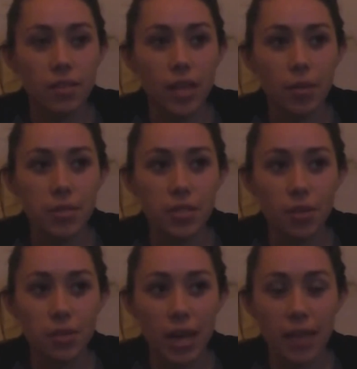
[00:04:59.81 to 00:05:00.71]
It was
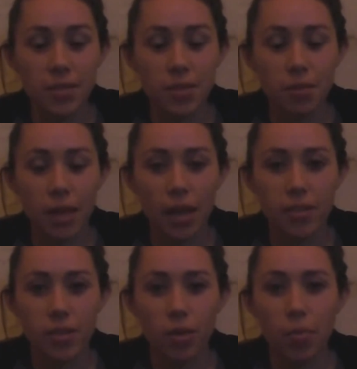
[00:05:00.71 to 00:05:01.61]
still tied, so we had
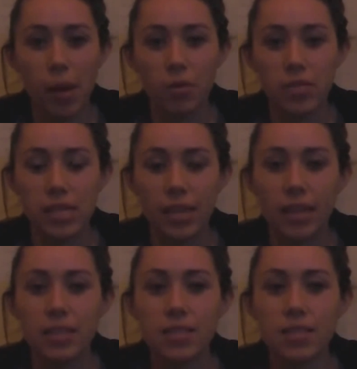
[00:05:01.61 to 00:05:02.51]
to go to penalty
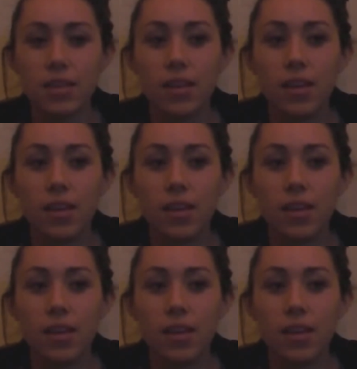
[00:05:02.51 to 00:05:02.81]
kicks.